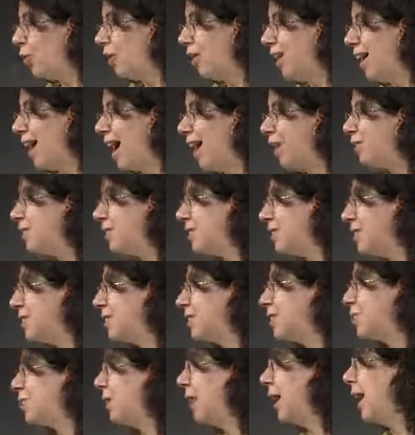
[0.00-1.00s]
how does
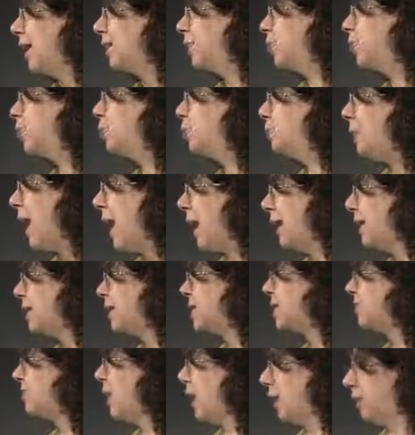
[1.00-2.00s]
this relate to
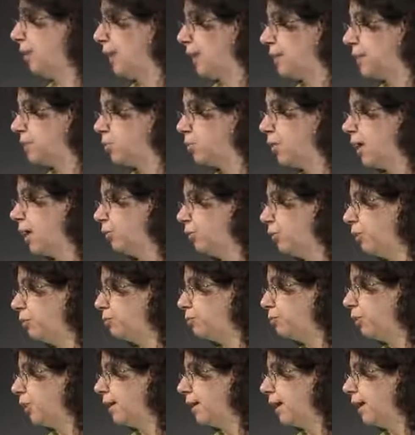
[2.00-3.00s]
bias variance? Well,
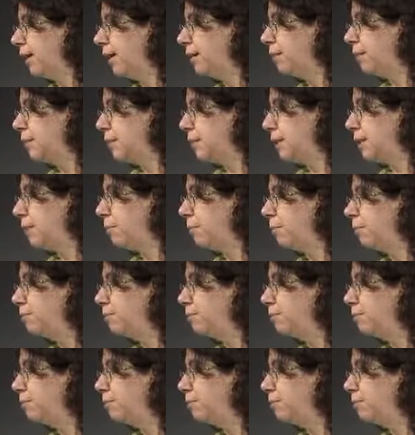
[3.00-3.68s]
we've put in some